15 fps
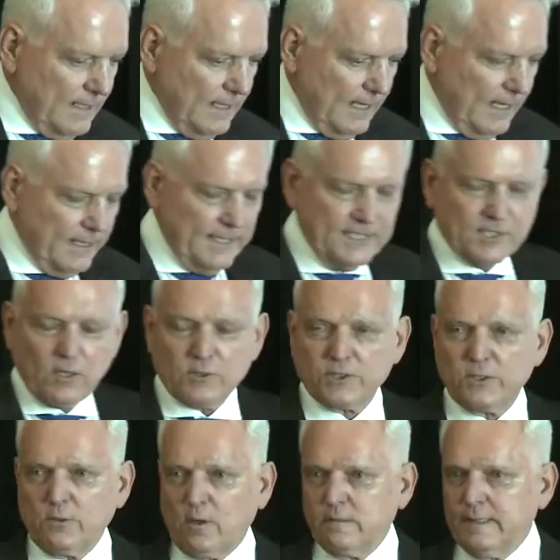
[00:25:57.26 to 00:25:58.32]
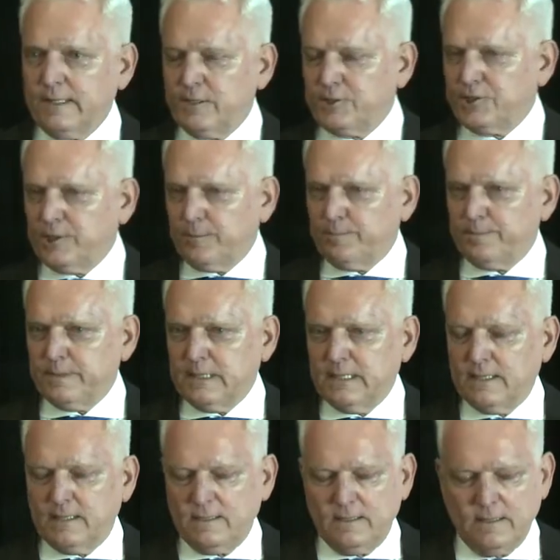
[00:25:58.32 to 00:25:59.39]
And he's also a leadership
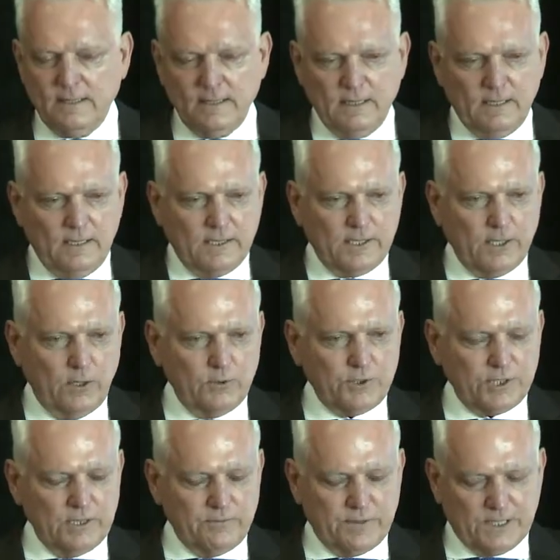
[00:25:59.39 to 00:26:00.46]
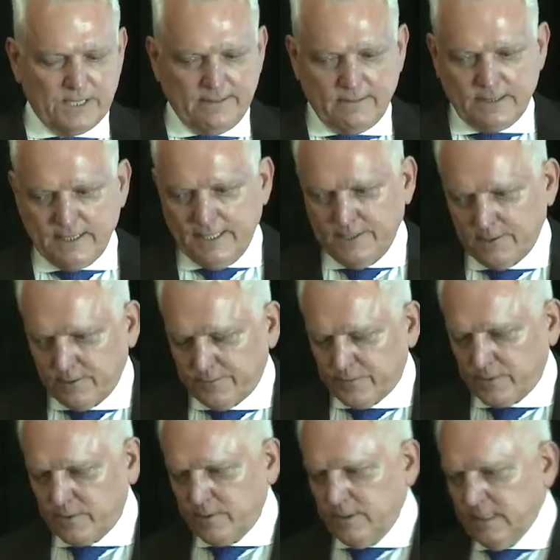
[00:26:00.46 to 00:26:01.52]
coach and facilitator
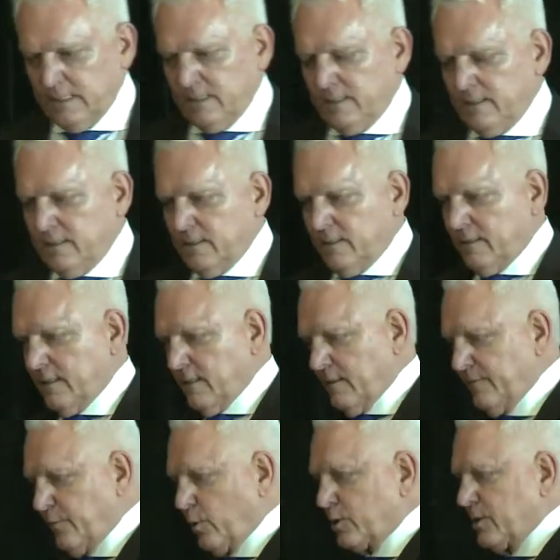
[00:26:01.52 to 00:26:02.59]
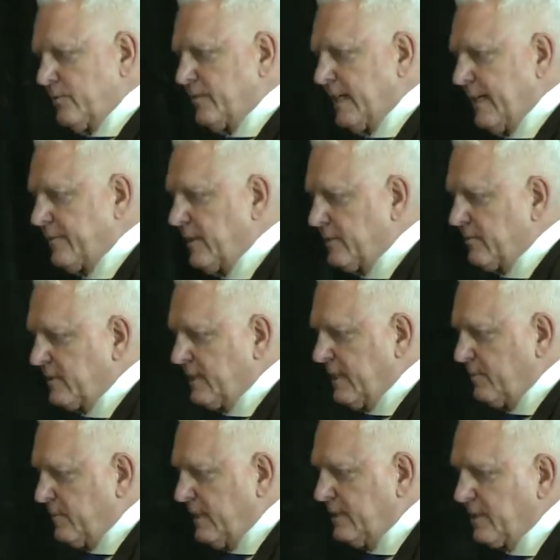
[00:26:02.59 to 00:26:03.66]
for Fortune 500
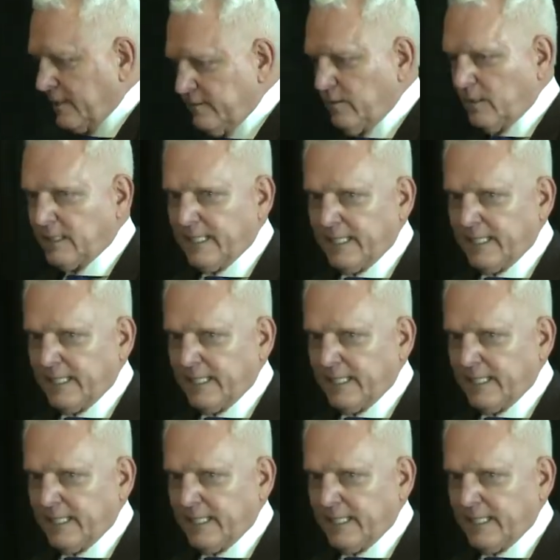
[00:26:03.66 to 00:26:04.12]
companies, including